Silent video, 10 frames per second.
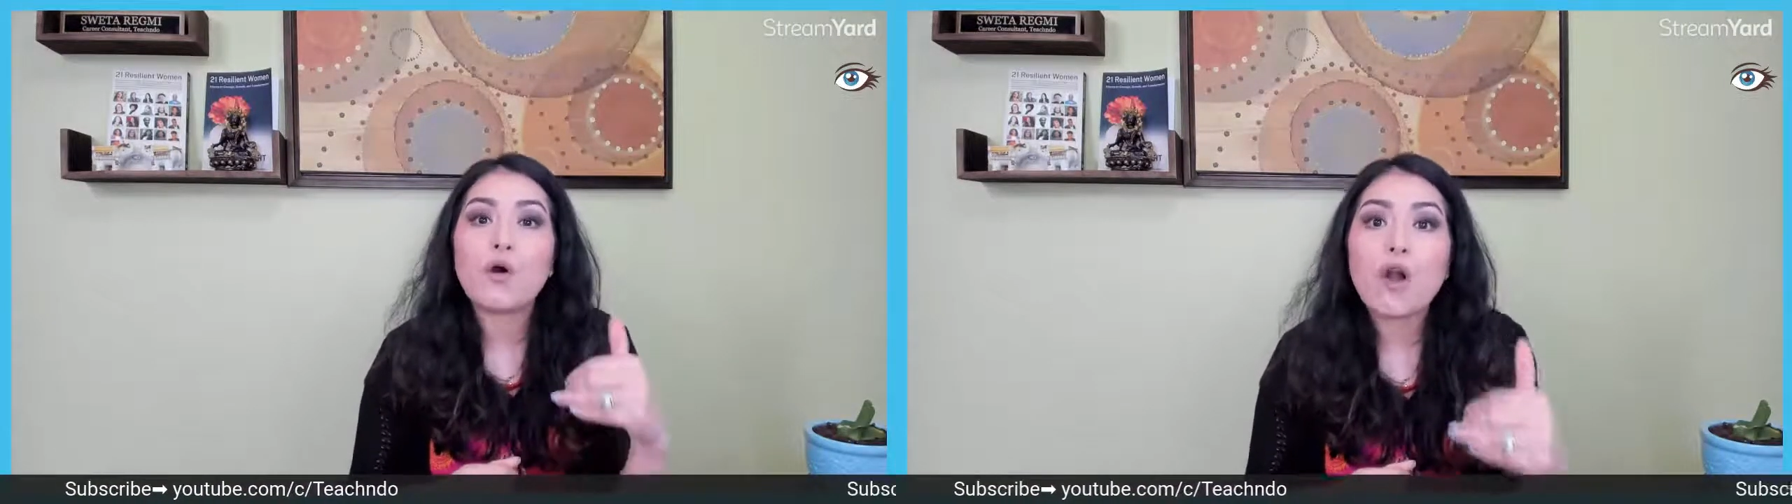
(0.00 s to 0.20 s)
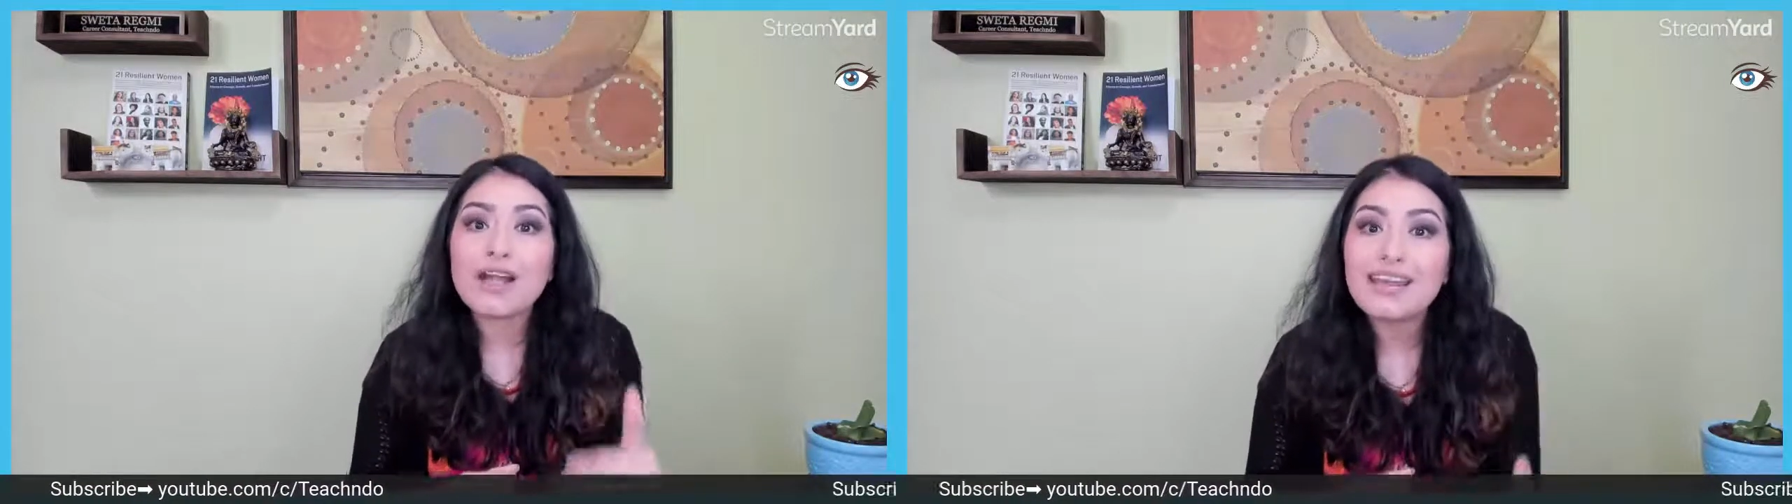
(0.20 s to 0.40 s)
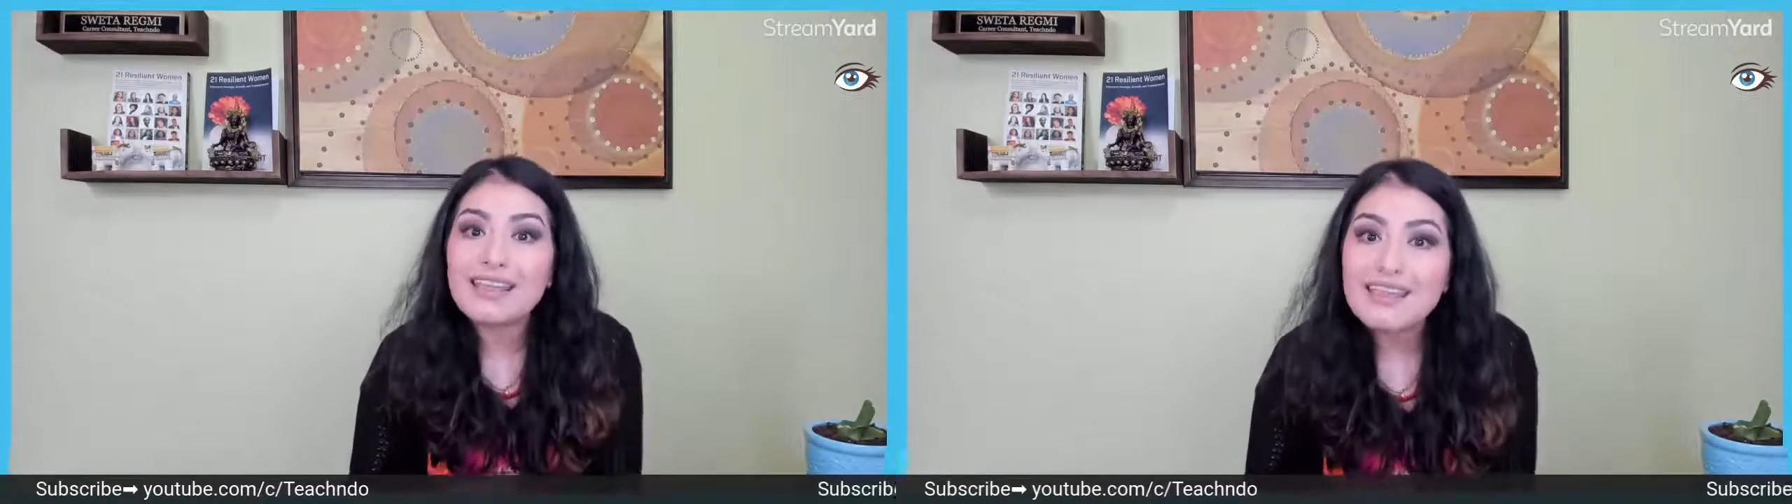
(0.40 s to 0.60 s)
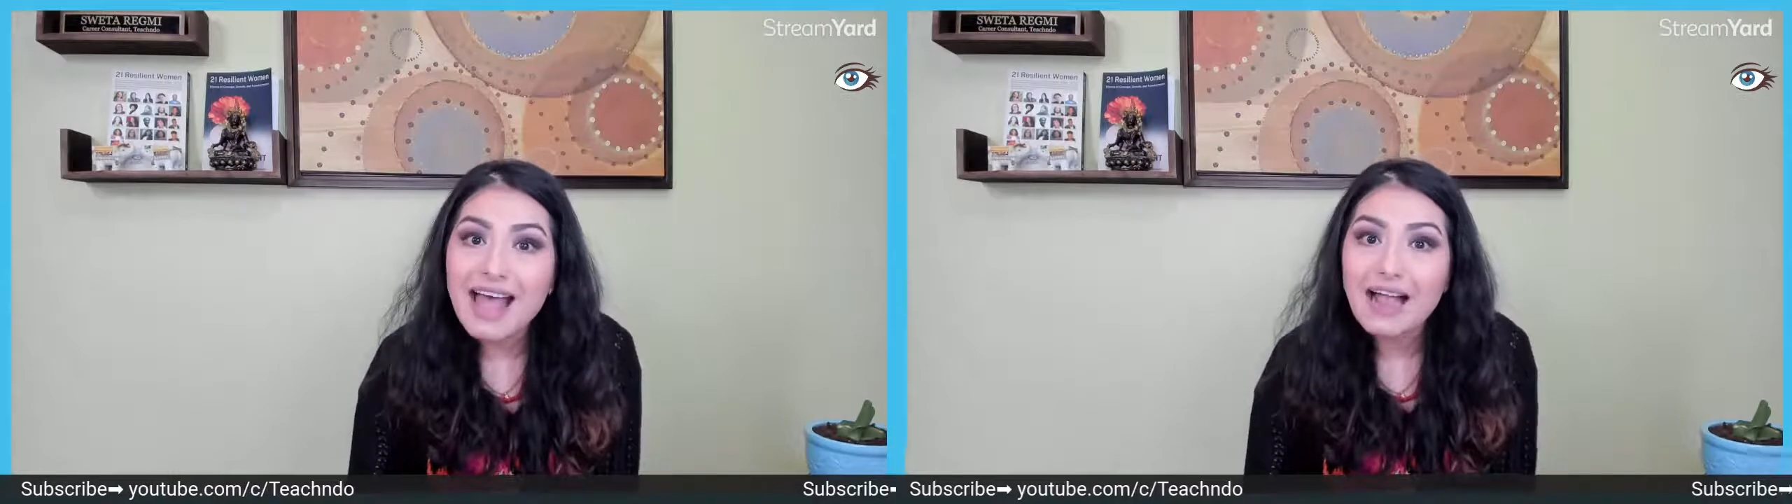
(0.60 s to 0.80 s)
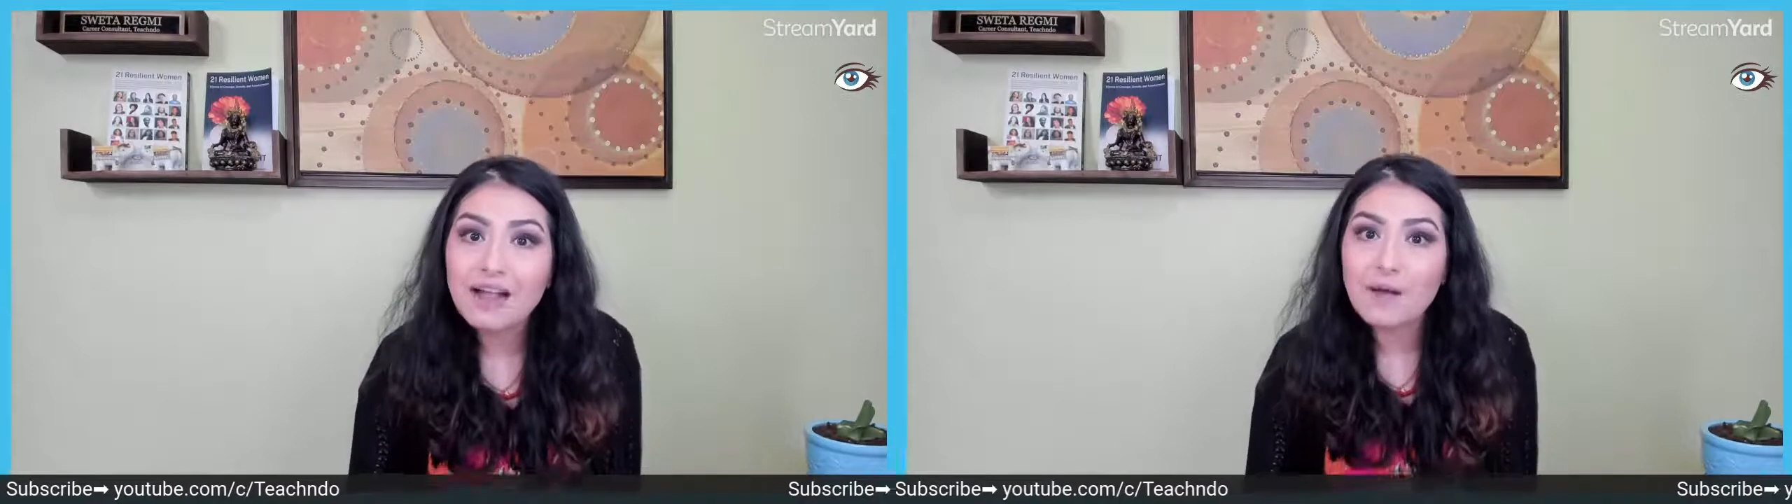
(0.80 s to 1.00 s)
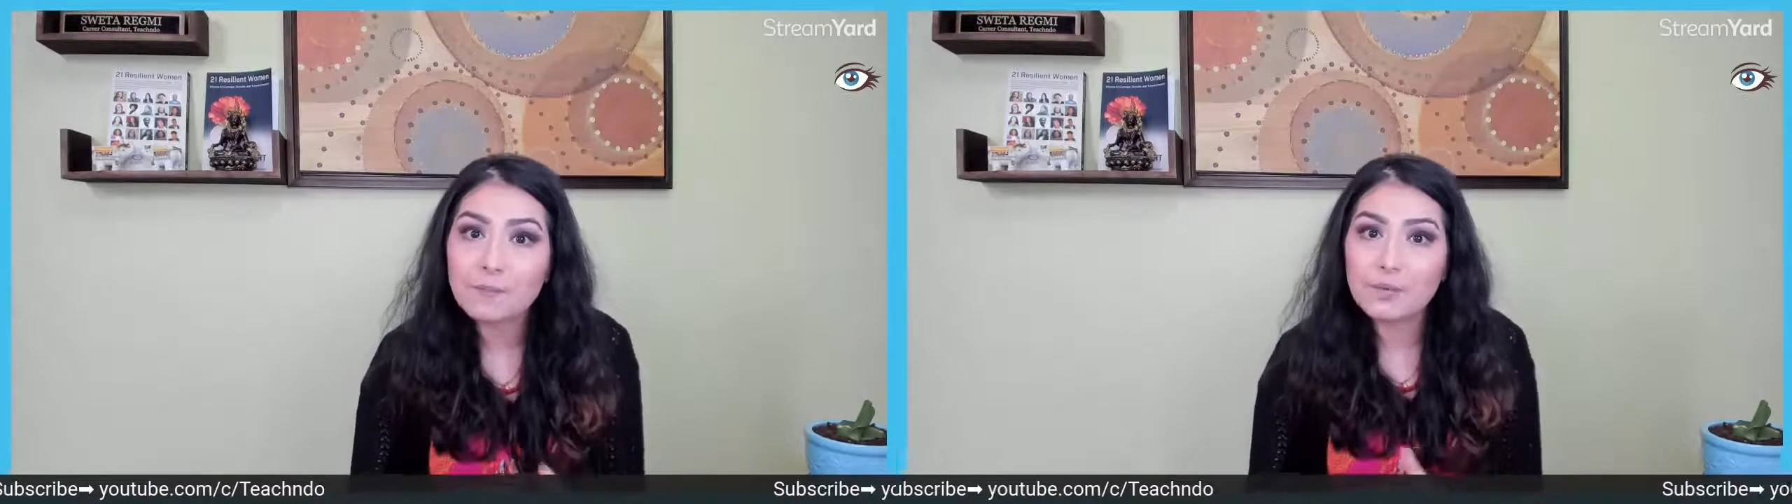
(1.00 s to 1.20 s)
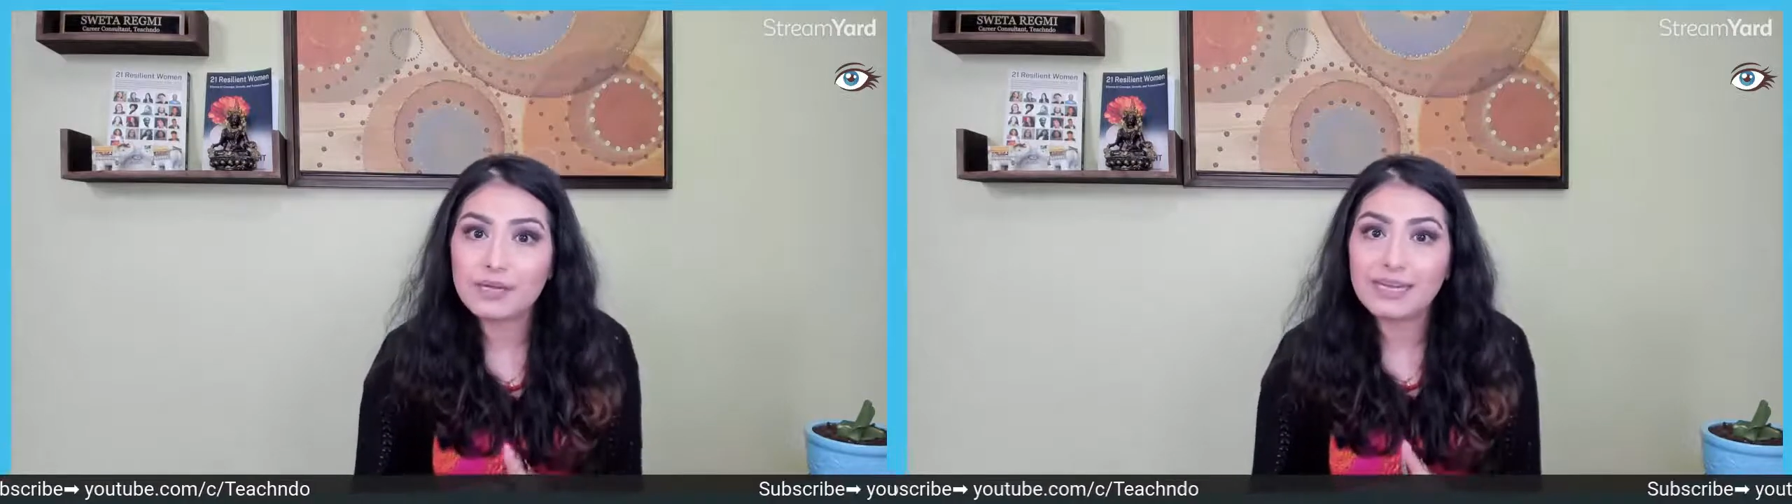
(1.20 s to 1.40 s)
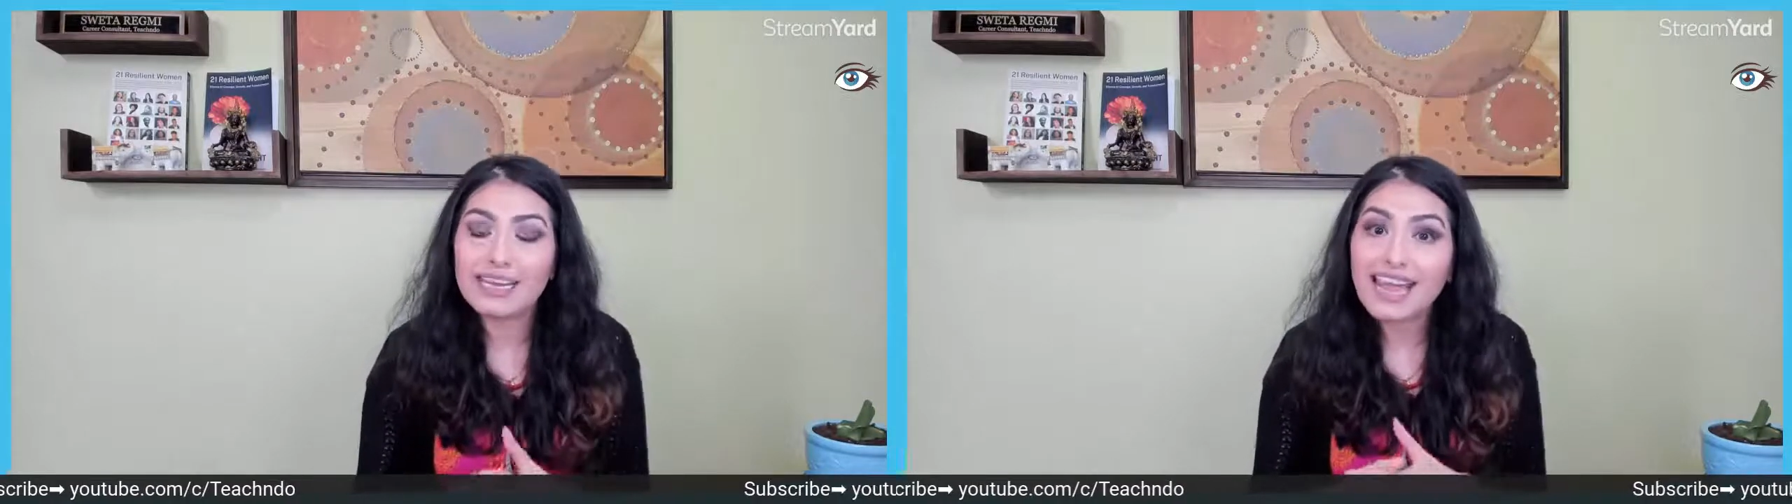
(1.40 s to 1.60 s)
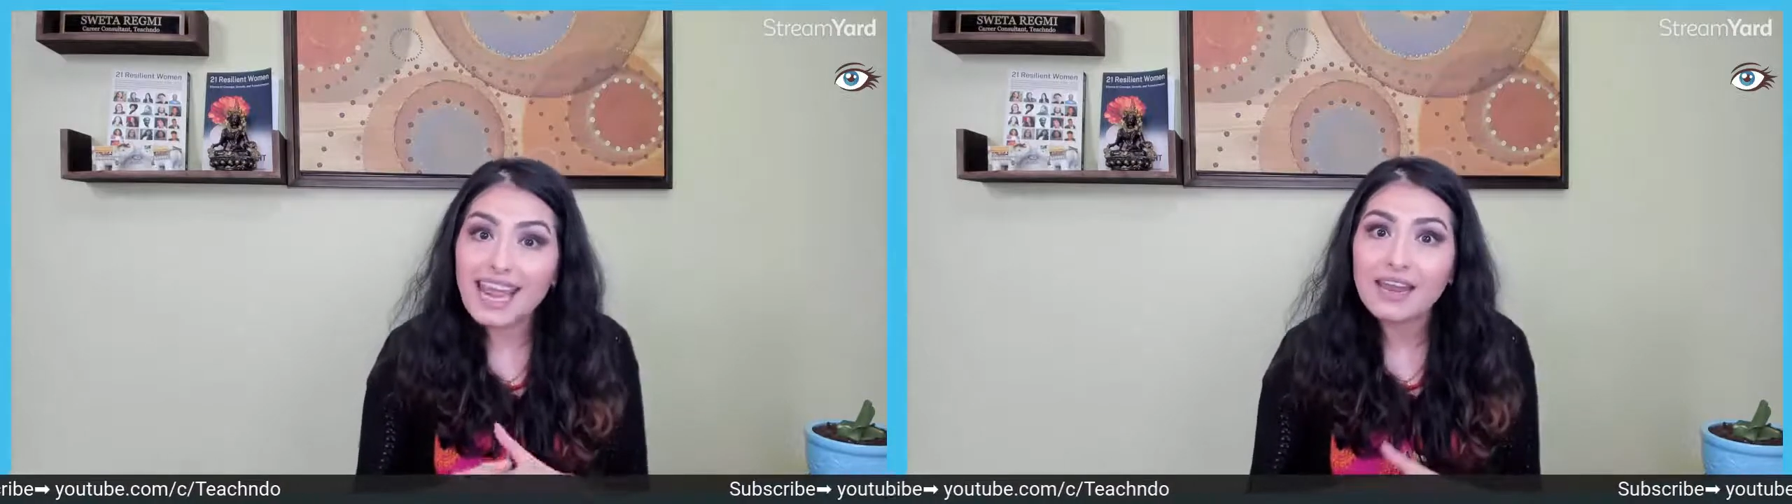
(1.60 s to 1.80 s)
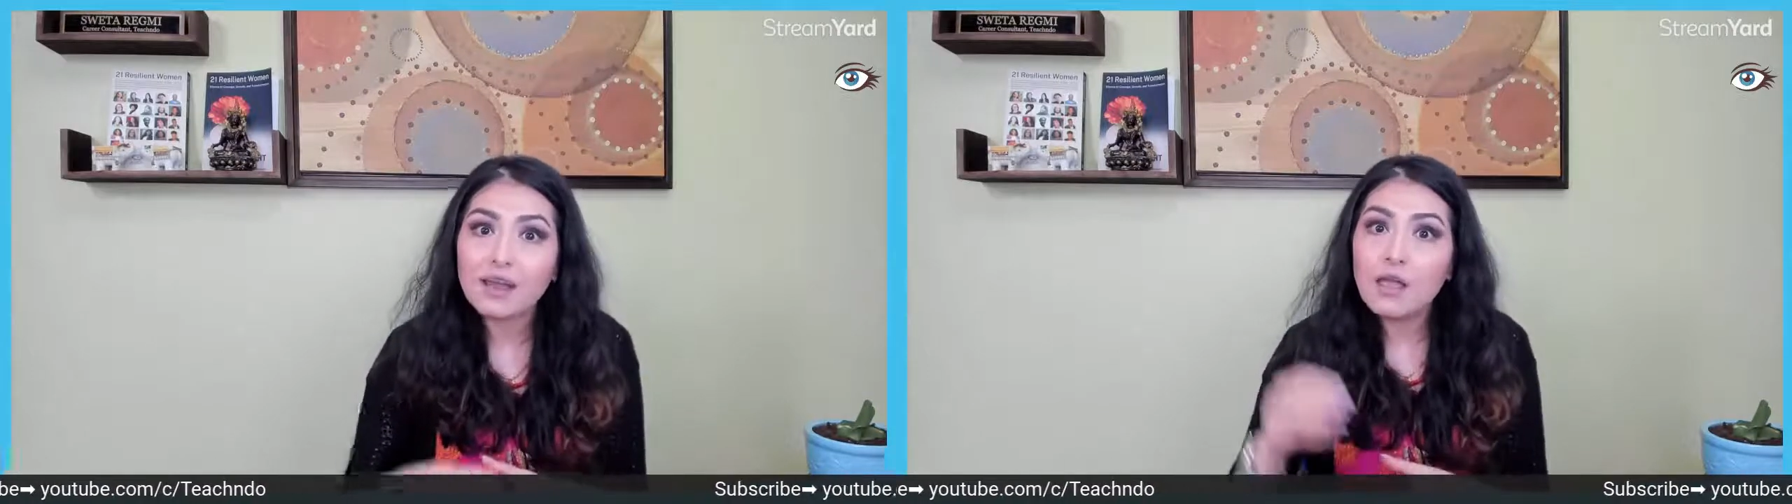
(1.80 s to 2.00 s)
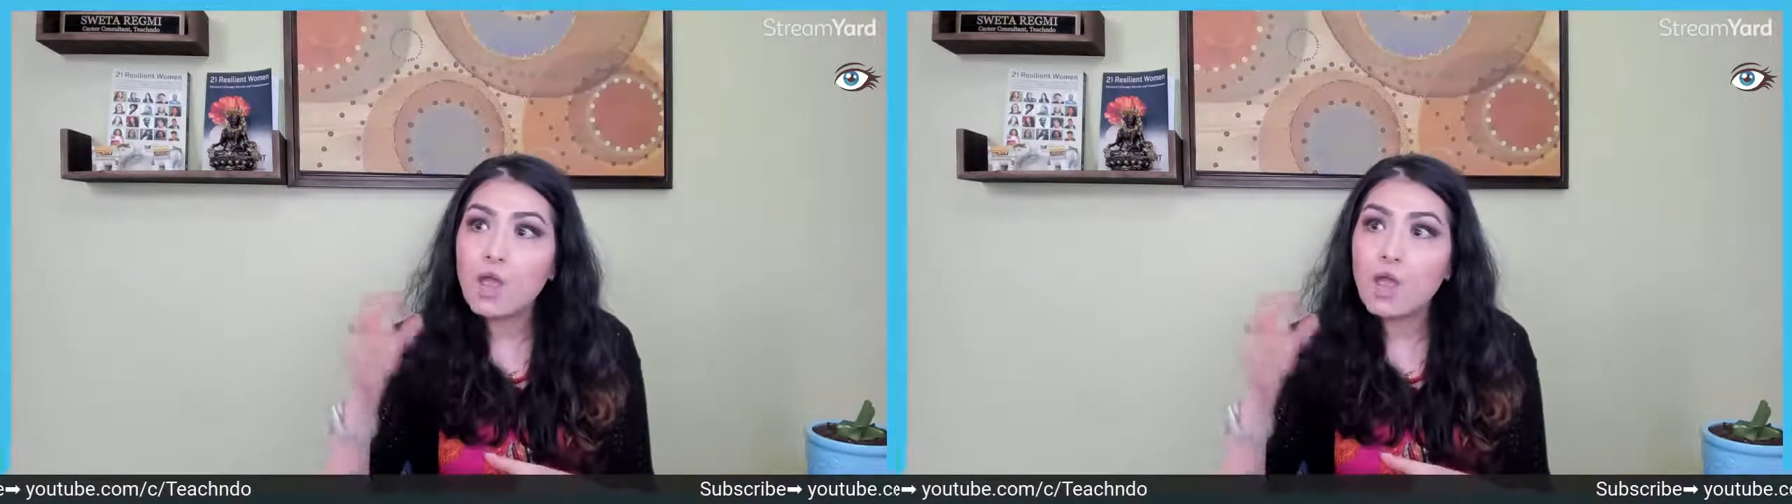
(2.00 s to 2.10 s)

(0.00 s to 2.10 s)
are in that company, hey,